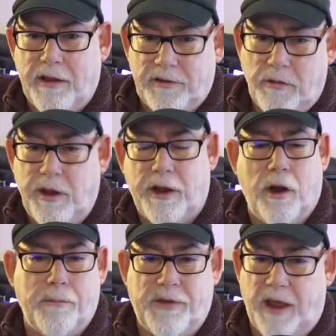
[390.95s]
So you can
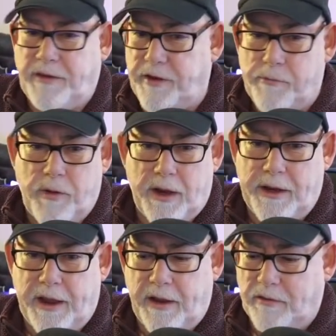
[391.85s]
update it
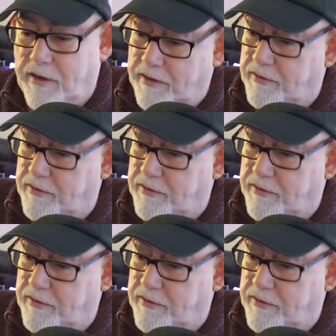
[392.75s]
really easily.